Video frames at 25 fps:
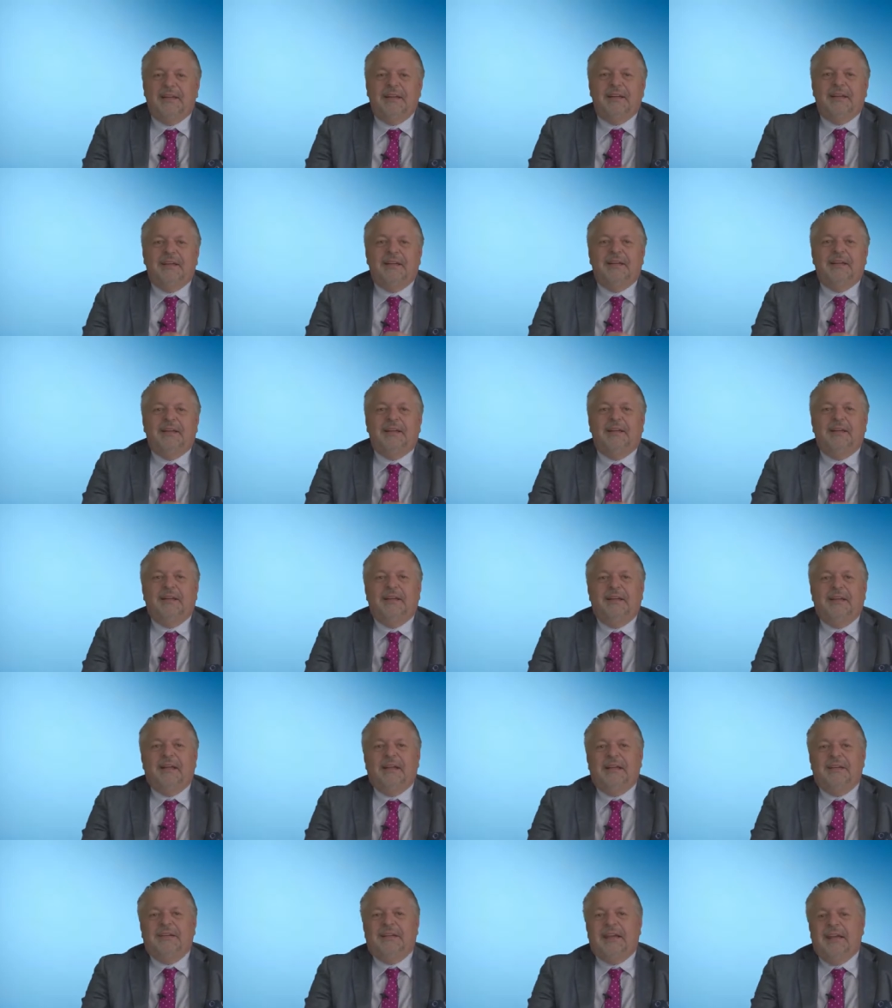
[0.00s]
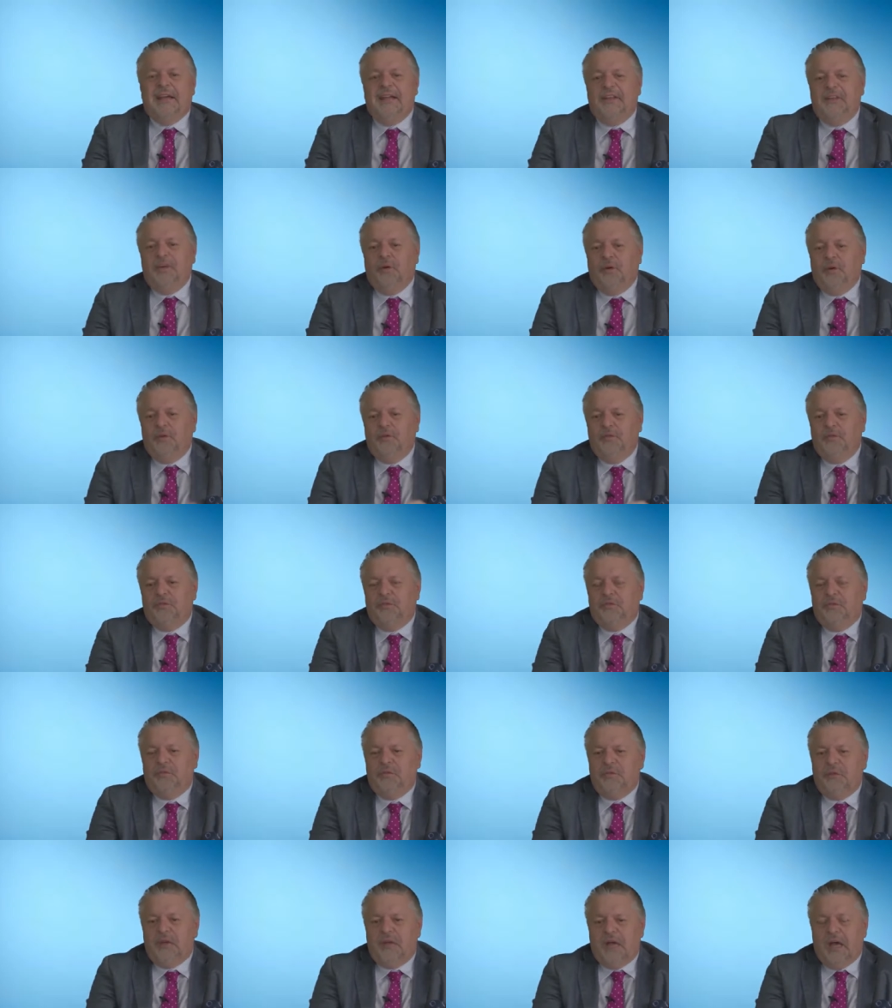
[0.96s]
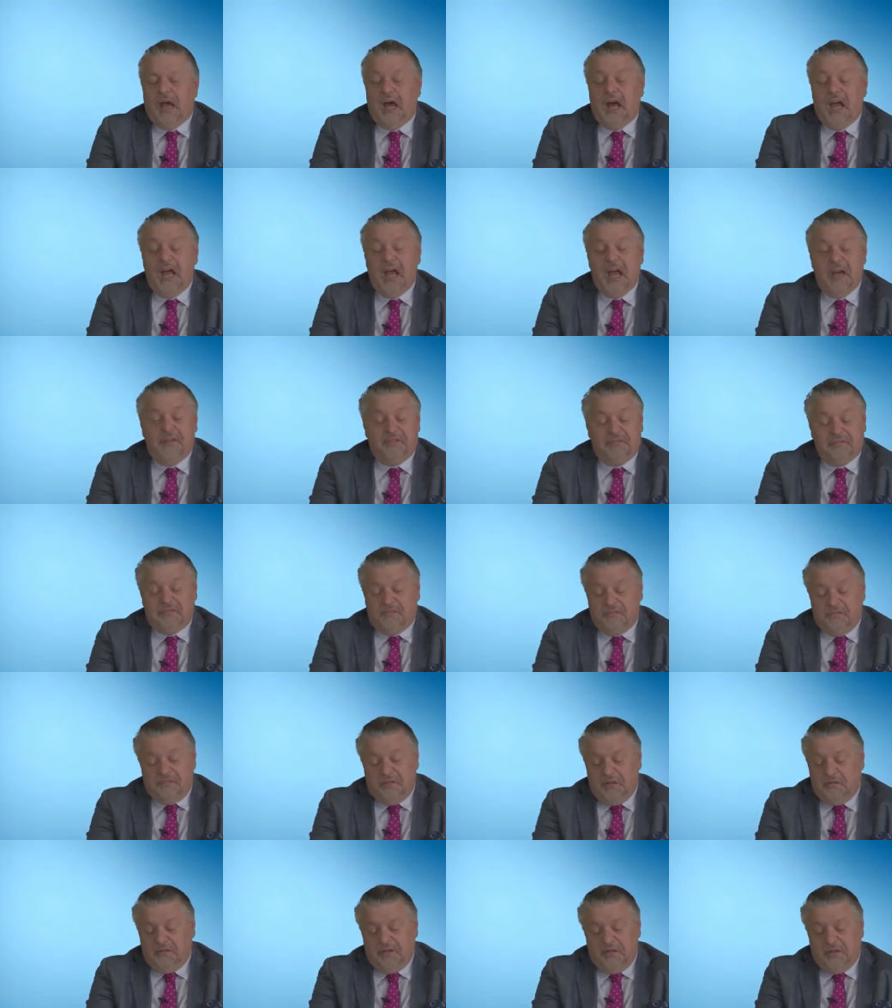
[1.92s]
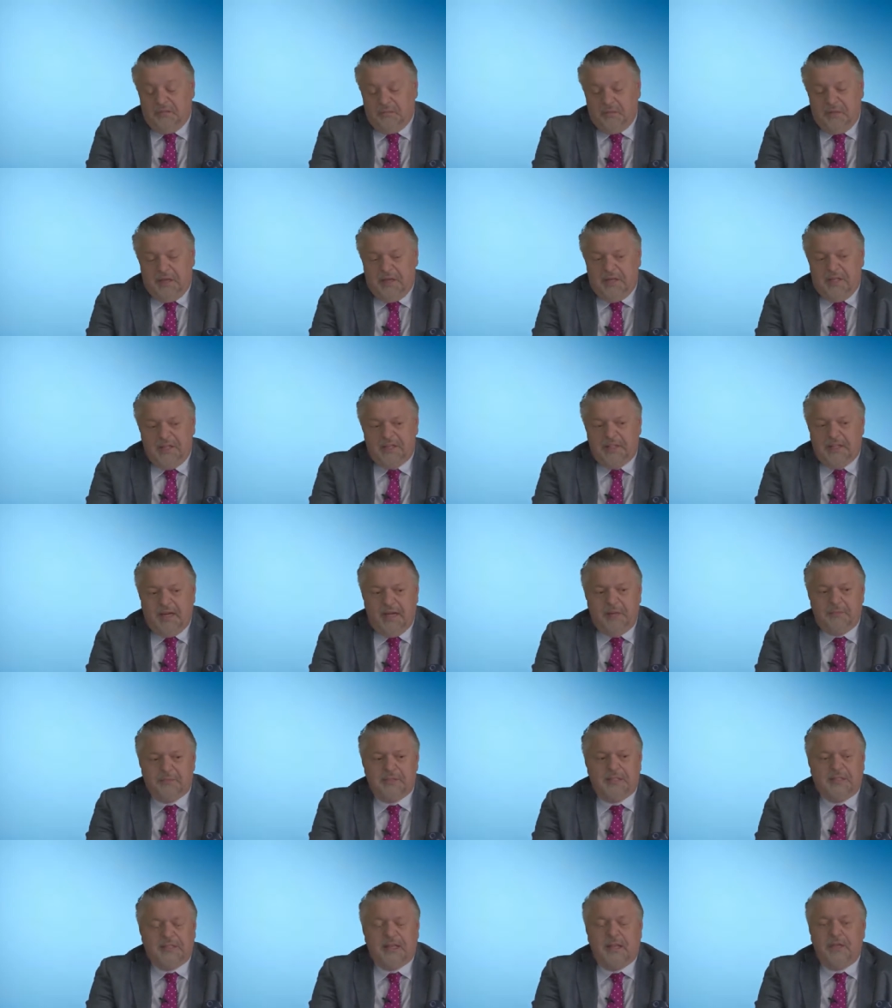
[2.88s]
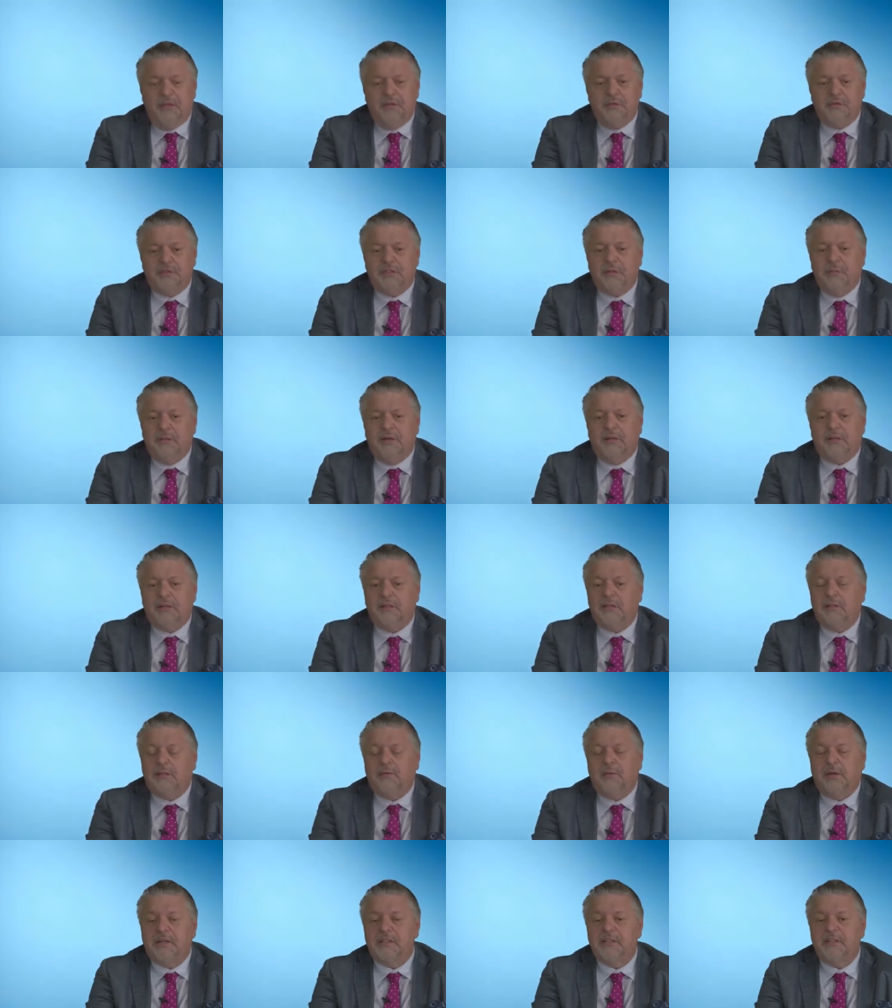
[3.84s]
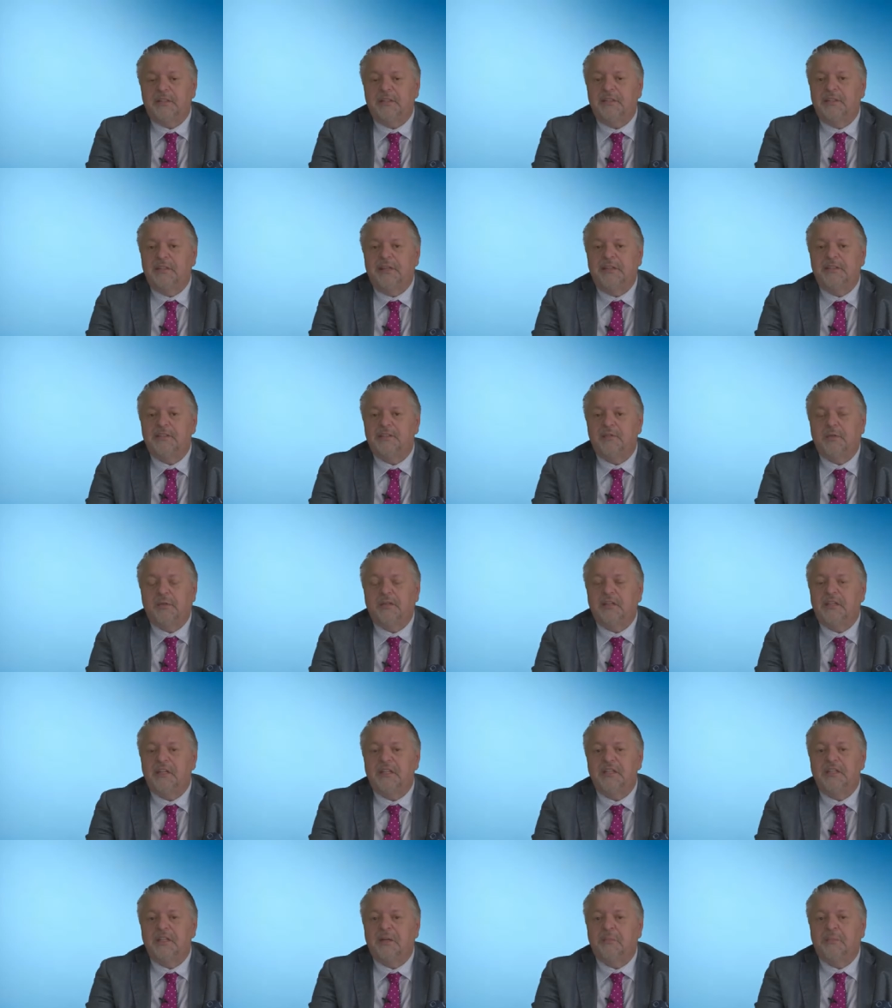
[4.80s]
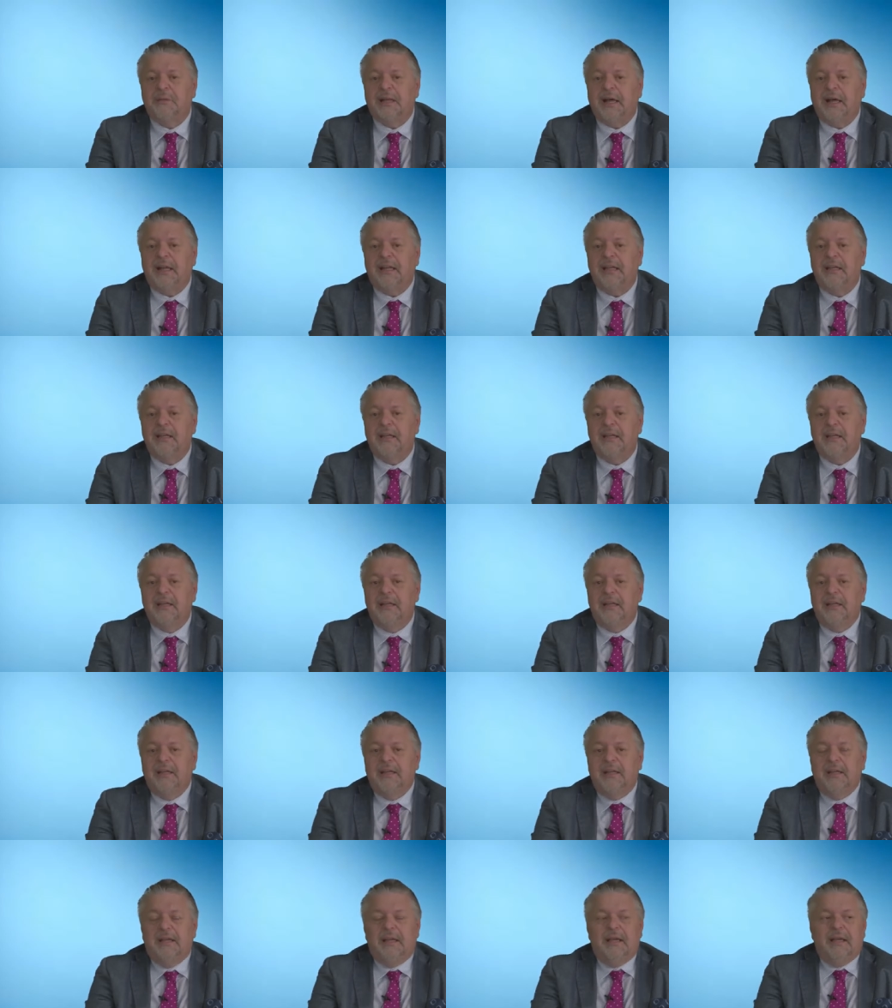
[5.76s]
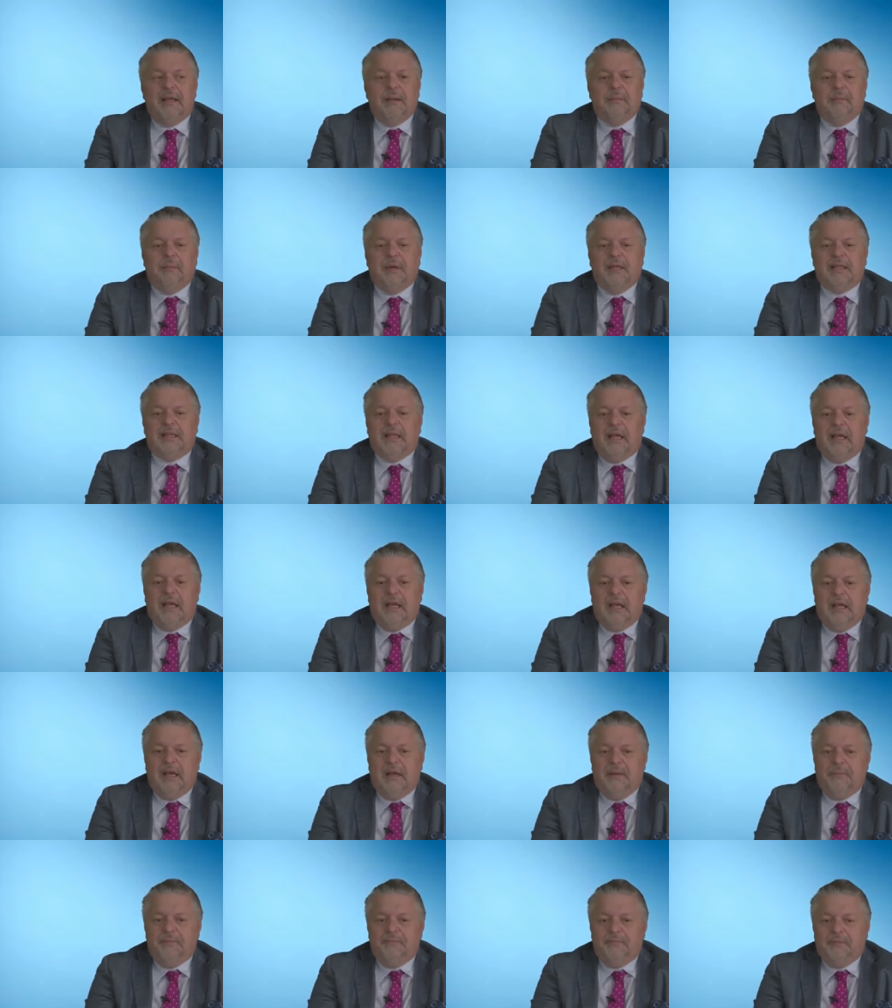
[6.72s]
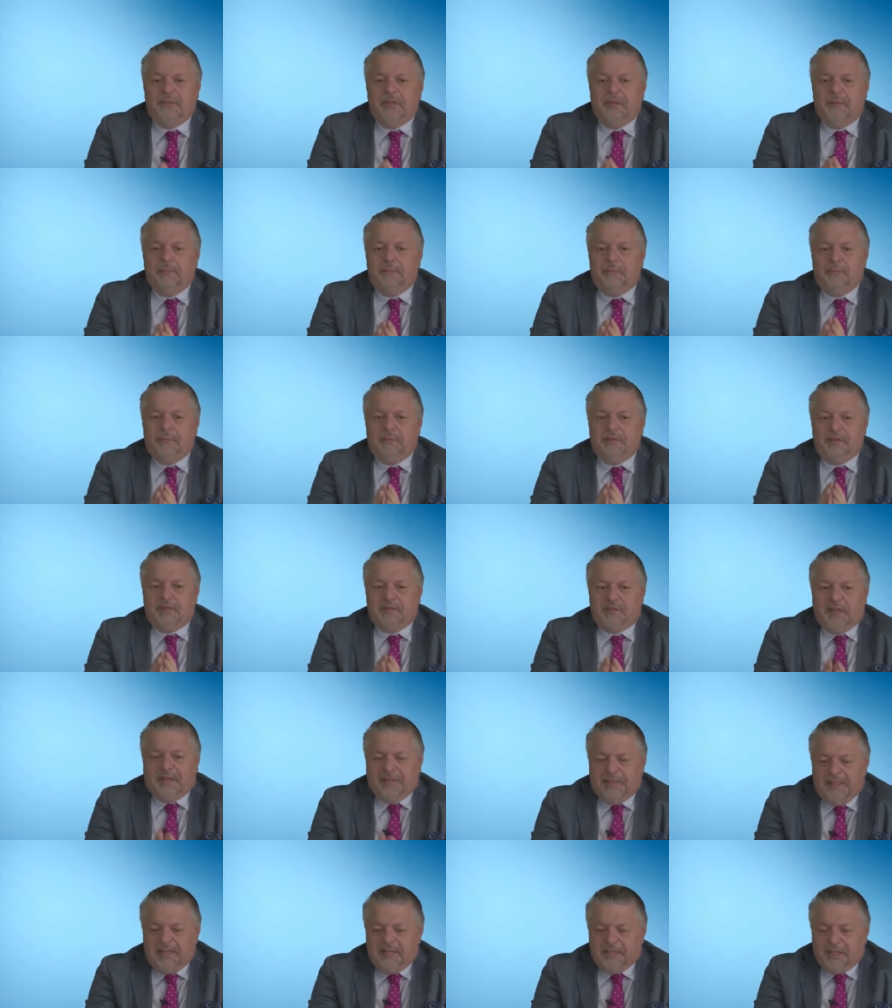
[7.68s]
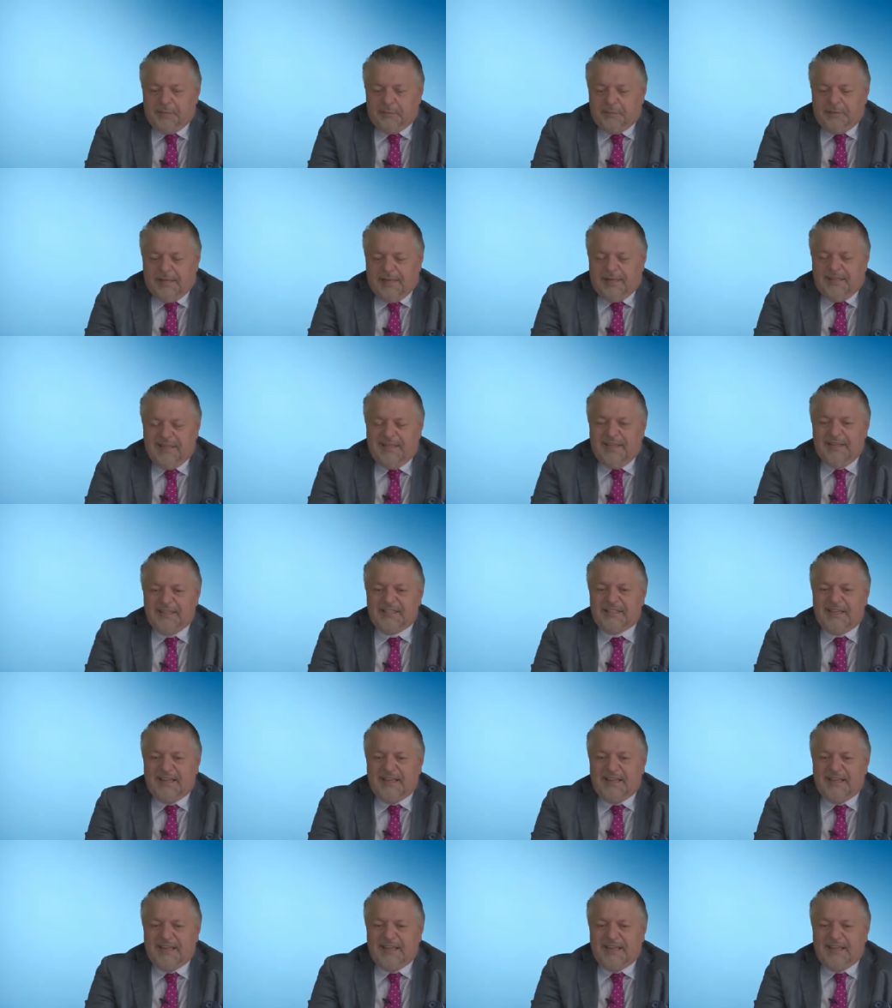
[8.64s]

Uh, they don't, I have not many times that I use the miracle question in strategic planning, but um, strategic planning is